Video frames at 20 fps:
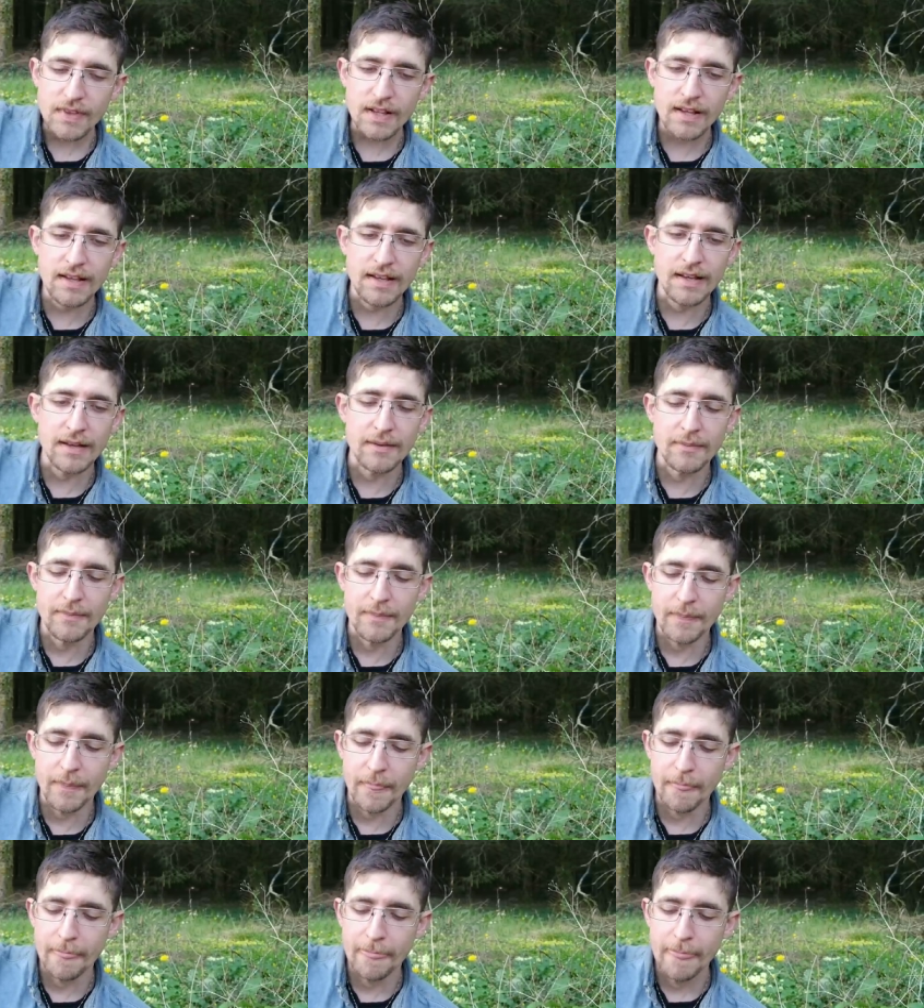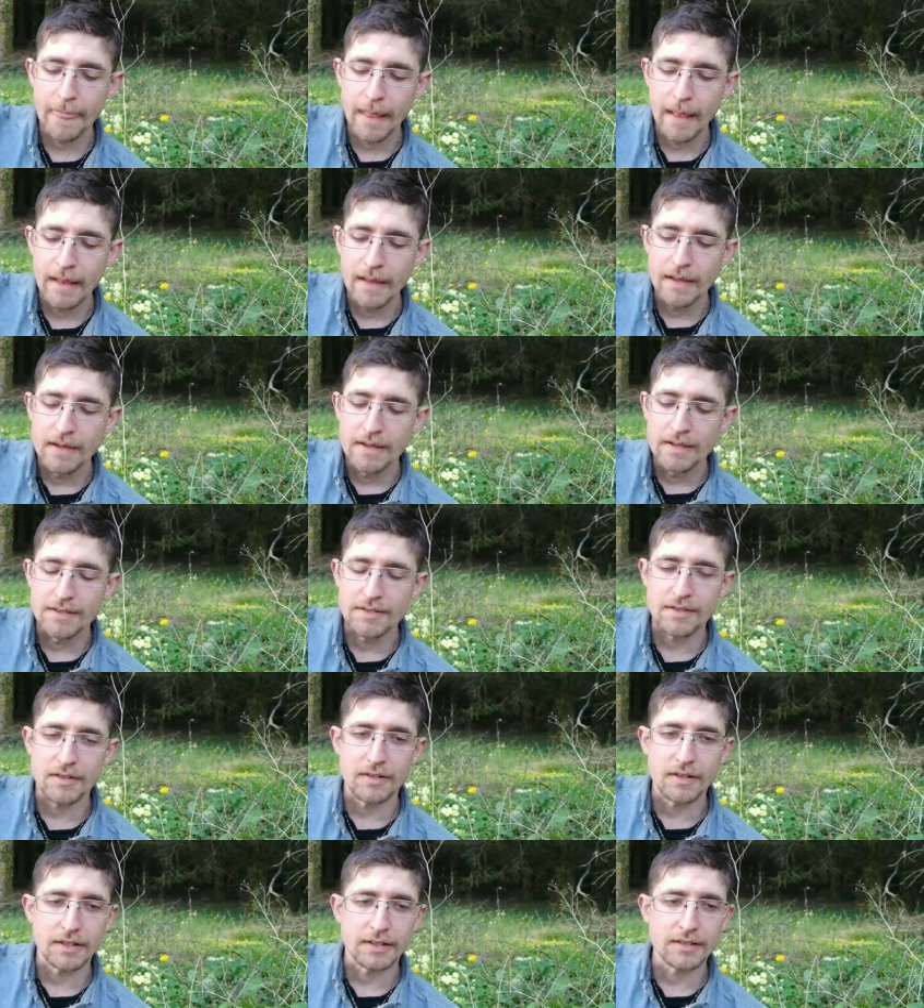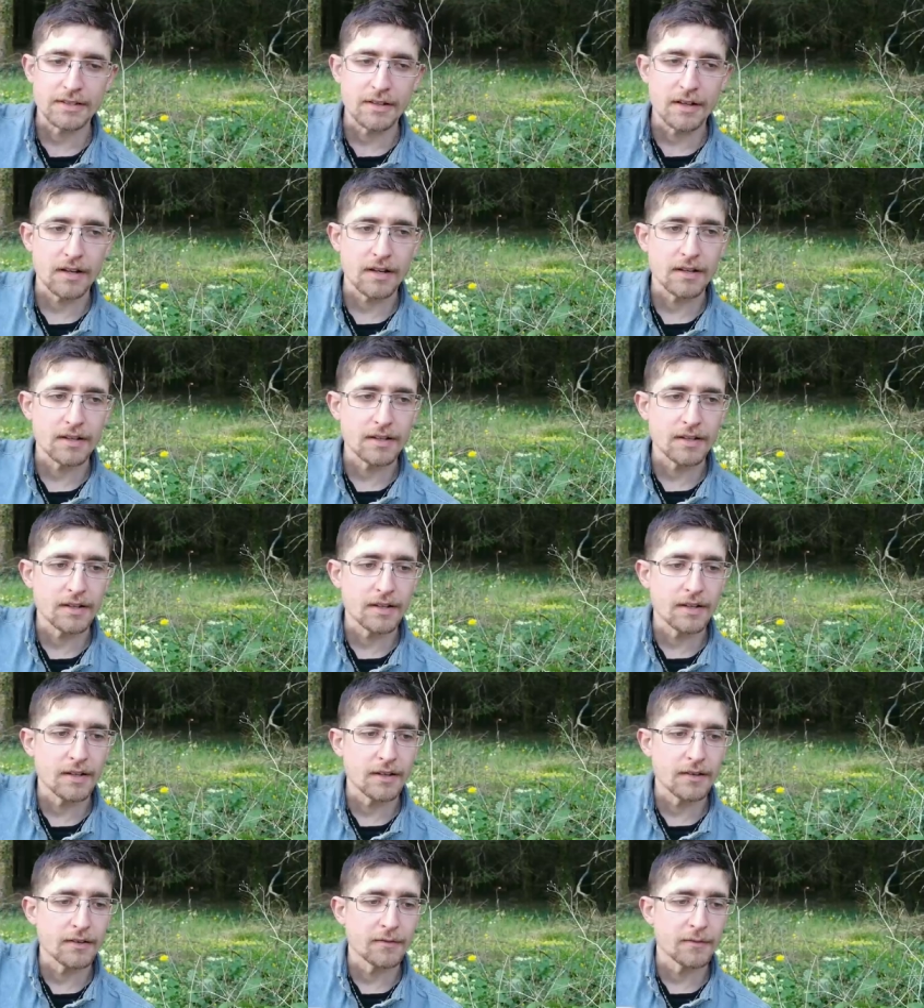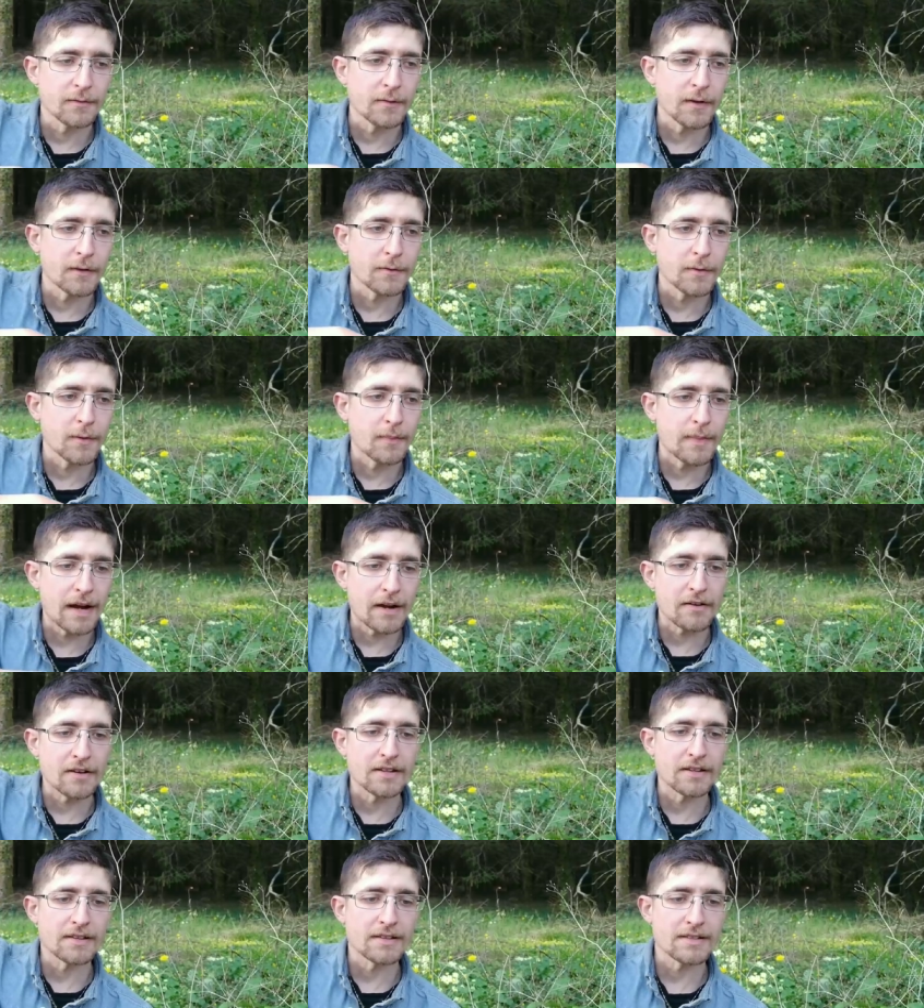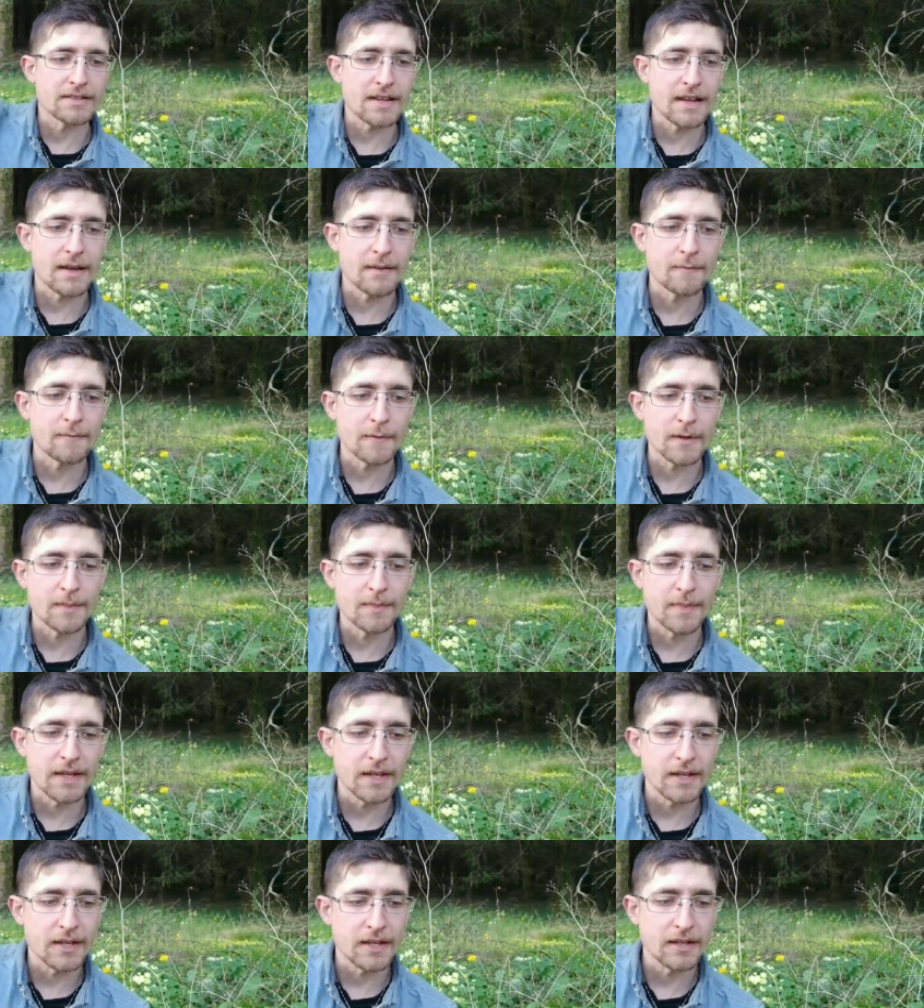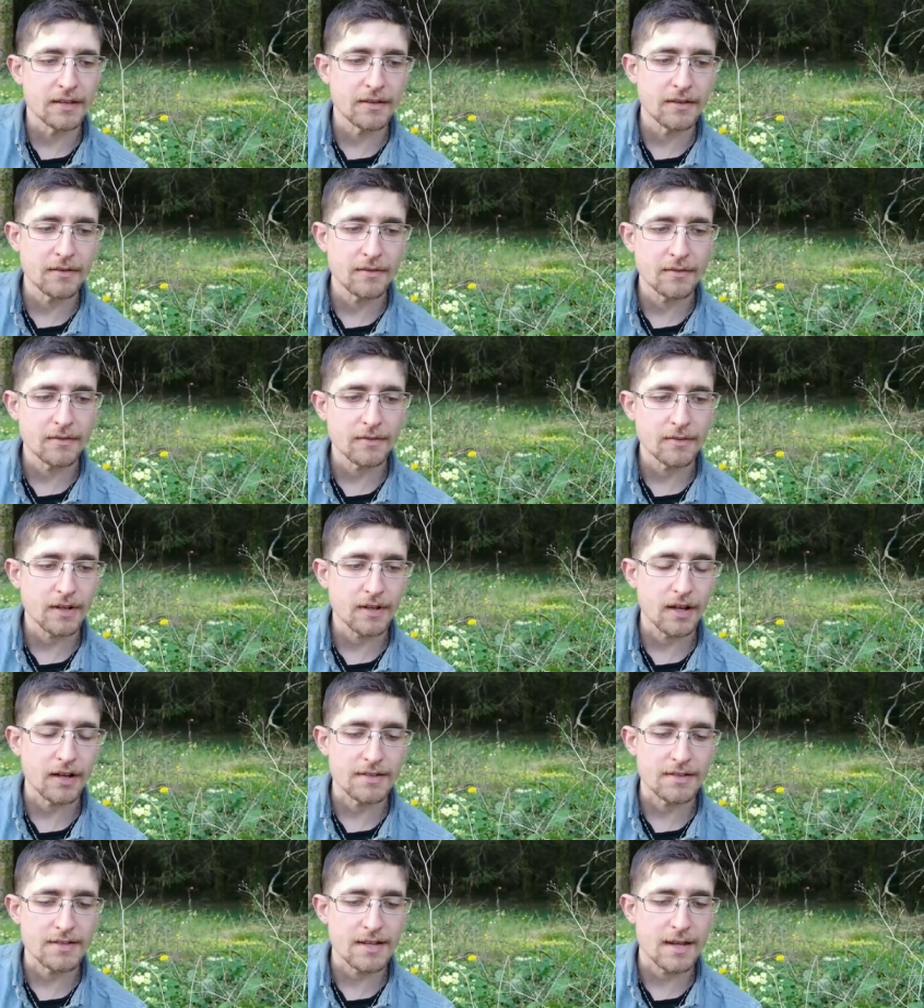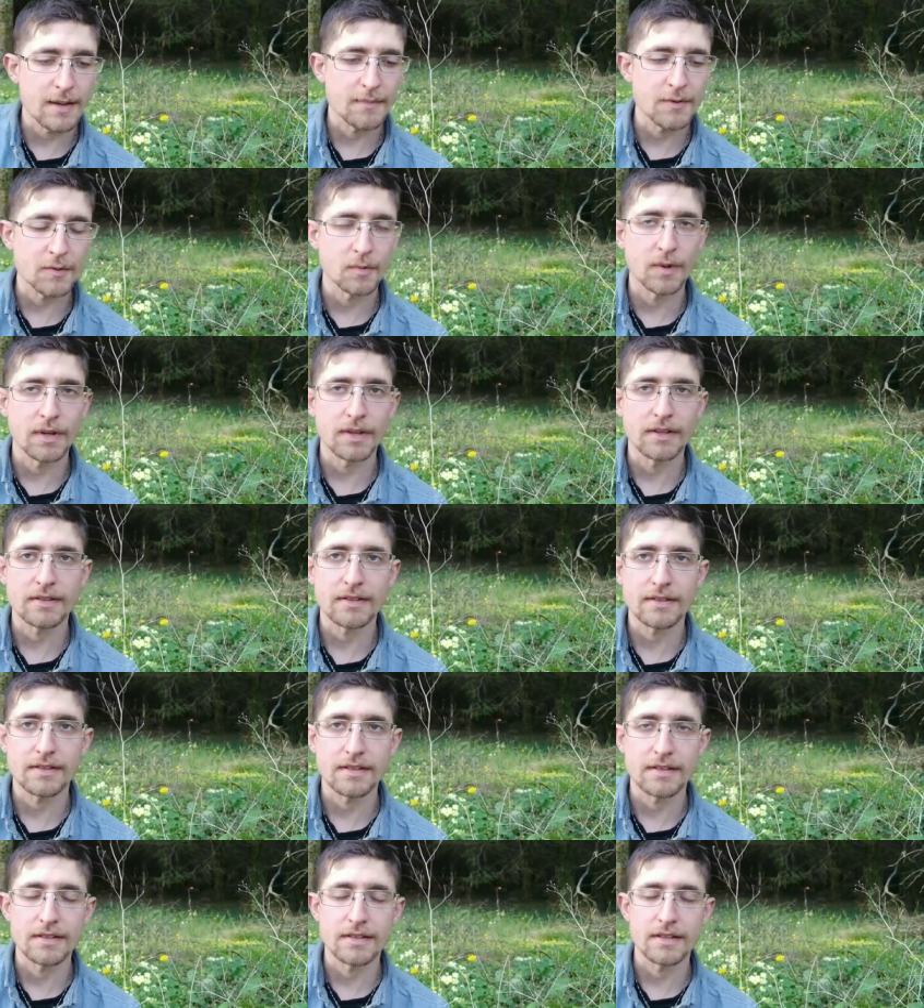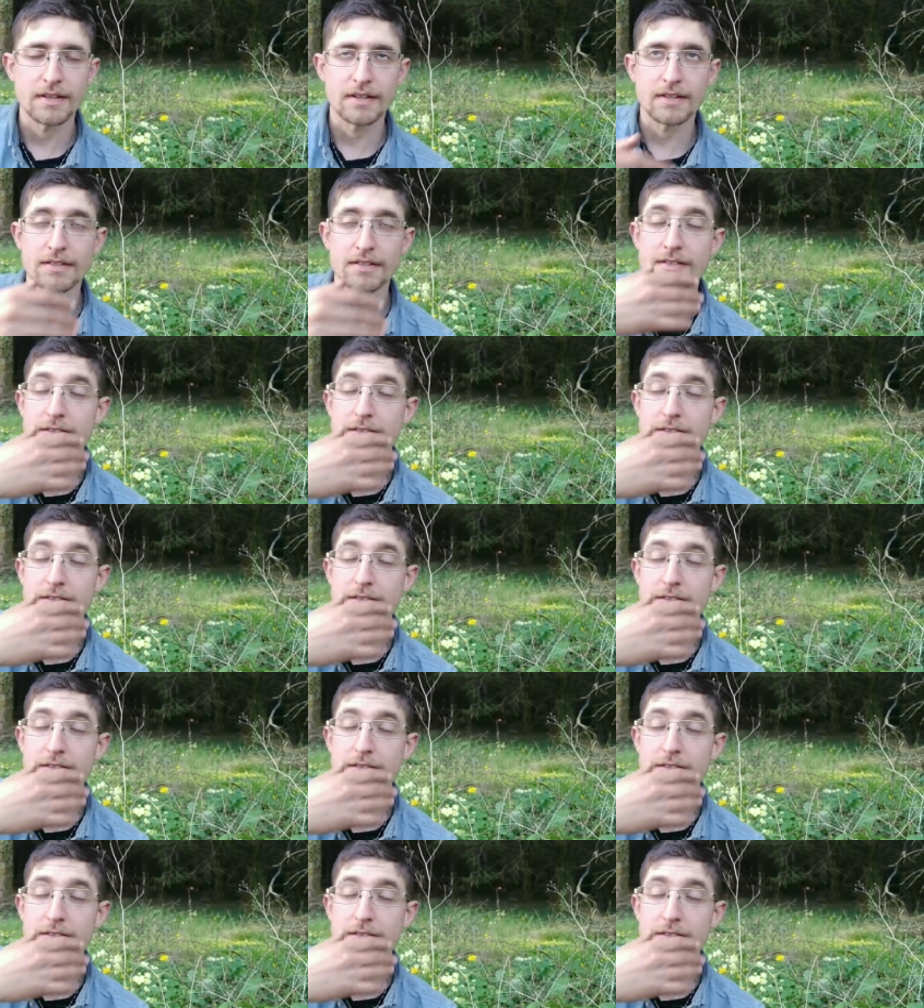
Um, so like, if, if you marry this MVP concept with the your